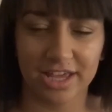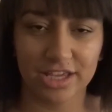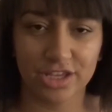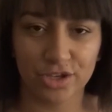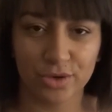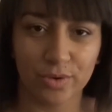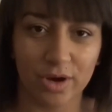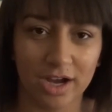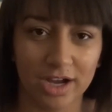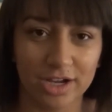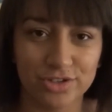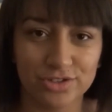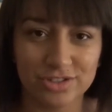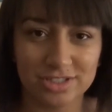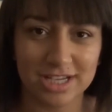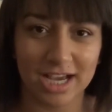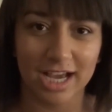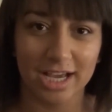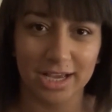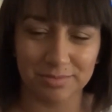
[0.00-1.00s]
Thank you a hundred
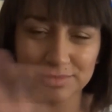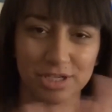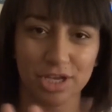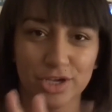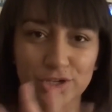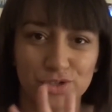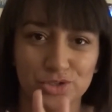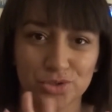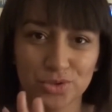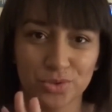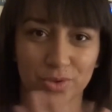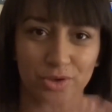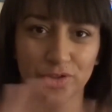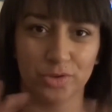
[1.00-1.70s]
times to